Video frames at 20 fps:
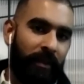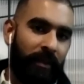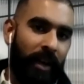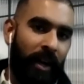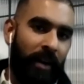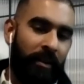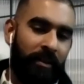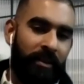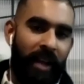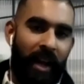
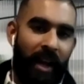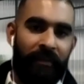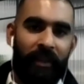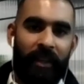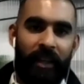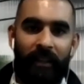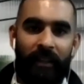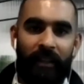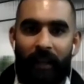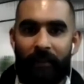How do you
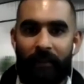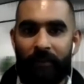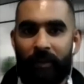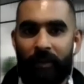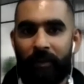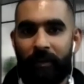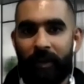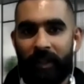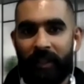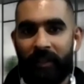navigate that
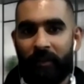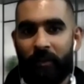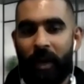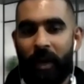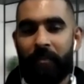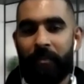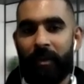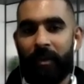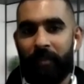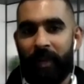road? It's
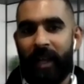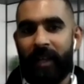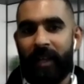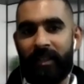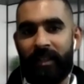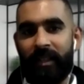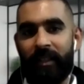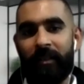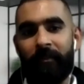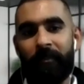quite
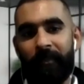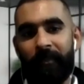perplexing.